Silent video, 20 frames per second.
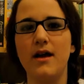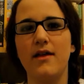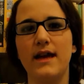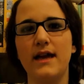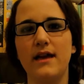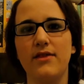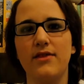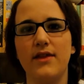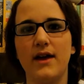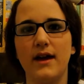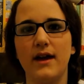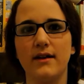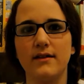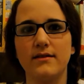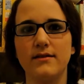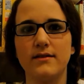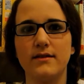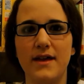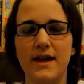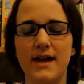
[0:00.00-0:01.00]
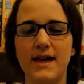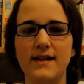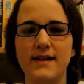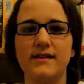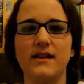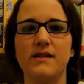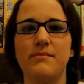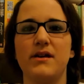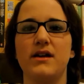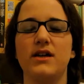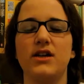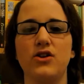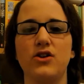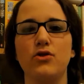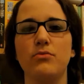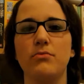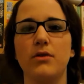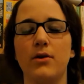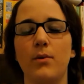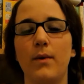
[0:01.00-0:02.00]
He thinks that he's going to be a
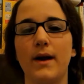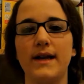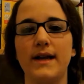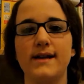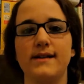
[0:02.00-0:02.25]
human when